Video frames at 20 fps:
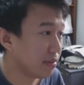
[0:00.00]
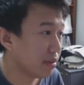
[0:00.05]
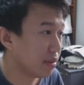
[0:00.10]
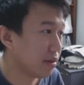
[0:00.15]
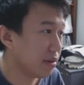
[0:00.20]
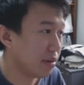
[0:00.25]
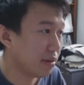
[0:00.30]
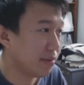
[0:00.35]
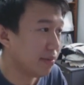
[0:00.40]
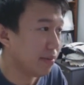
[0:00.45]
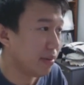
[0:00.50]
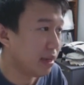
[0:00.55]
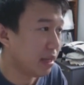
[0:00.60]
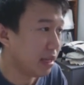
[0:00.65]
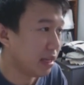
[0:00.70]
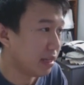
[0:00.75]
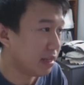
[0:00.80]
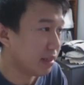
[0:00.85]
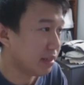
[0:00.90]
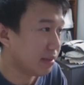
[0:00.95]
Oh
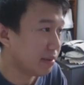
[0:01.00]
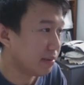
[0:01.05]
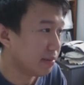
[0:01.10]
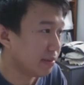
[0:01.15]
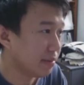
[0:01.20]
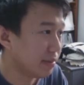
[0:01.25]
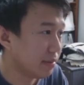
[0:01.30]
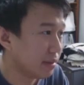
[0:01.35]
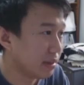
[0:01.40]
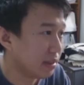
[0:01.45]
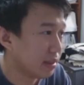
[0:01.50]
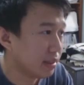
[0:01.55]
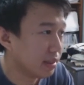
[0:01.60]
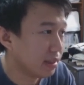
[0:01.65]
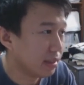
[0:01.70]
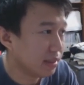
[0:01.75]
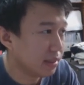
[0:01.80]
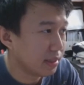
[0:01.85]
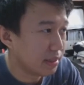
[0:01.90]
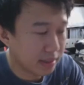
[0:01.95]
man.
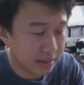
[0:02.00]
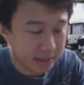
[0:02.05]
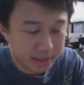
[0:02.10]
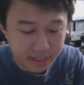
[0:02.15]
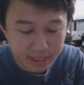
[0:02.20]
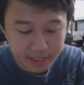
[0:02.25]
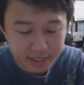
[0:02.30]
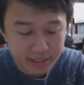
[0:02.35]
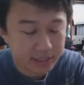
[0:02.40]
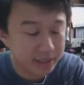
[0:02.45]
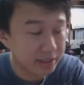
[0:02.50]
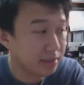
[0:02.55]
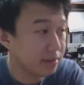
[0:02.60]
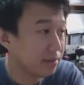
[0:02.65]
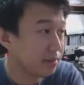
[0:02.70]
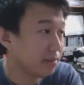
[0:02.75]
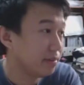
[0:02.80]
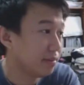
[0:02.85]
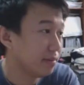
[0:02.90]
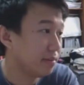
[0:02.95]
Hey,
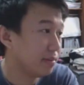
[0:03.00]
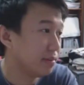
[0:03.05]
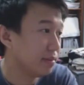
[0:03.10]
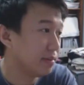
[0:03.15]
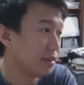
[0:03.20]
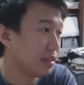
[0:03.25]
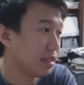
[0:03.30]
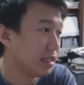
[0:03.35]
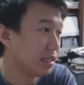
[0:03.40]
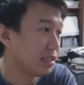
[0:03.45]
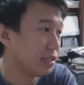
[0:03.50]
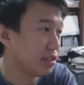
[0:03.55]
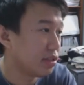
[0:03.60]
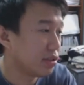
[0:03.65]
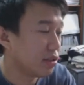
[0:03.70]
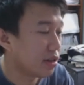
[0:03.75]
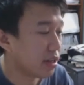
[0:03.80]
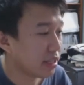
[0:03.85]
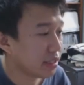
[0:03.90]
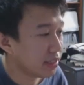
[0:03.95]
just
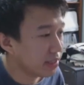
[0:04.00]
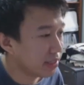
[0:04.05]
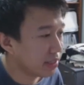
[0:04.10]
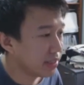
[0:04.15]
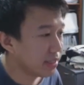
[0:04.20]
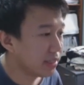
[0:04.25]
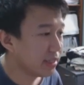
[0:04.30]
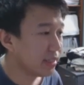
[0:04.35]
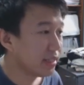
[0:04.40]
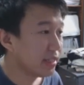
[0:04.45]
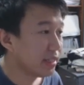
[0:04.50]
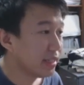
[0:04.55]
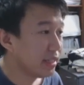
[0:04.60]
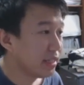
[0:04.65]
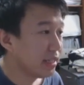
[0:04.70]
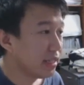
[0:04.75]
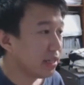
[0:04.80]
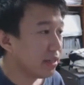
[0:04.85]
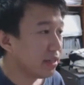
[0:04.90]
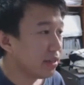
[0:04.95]
trans.
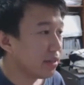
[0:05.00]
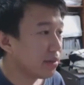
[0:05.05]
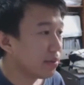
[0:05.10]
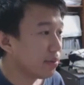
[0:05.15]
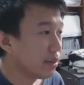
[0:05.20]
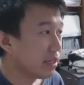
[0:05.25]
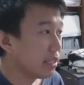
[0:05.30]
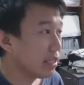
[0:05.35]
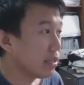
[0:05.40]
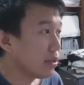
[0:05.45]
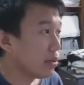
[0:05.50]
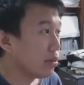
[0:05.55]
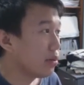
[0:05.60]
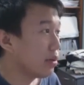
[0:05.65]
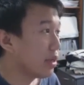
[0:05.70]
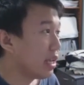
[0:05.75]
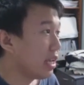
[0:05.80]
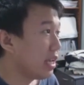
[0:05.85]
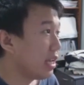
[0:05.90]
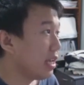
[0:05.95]
Press
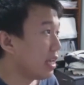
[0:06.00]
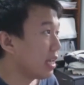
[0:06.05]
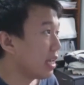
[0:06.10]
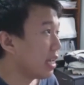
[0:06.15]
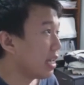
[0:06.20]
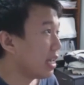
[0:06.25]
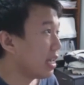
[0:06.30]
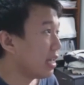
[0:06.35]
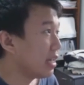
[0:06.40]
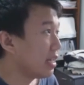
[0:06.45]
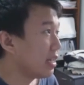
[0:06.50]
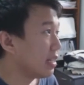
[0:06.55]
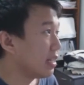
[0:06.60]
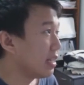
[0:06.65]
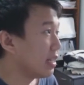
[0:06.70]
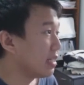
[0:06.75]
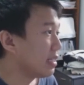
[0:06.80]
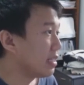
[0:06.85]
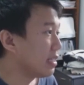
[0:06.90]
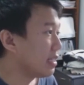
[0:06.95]
OK and
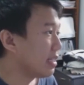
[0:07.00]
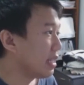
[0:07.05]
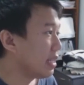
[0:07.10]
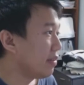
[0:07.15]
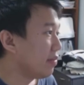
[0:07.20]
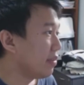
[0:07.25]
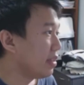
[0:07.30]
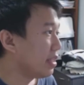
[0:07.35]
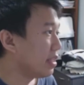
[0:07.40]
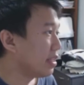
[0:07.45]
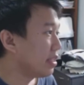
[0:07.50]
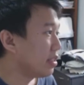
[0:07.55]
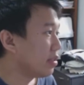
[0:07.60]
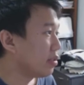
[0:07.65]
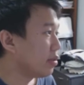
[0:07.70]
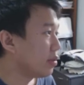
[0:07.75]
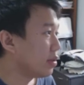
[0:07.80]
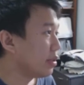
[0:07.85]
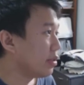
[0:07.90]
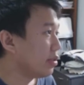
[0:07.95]
let's save it
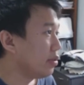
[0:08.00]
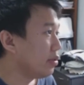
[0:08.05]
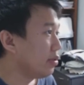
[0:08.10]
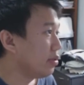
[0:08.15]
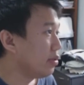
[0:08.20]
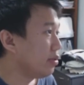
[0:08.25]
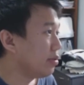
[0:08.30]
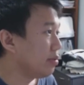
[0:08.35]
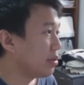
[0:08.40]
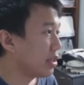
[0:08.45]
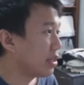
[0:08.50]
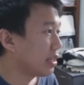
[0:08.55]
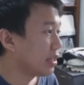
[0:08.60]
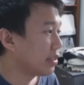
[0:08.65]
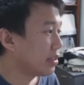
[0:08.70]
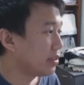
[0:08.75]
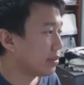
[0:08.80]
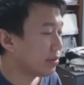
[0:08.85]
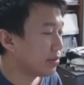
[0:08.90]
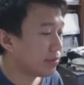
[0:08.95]
into a YouTube
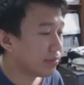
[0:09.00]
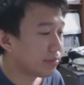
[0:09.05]
channel.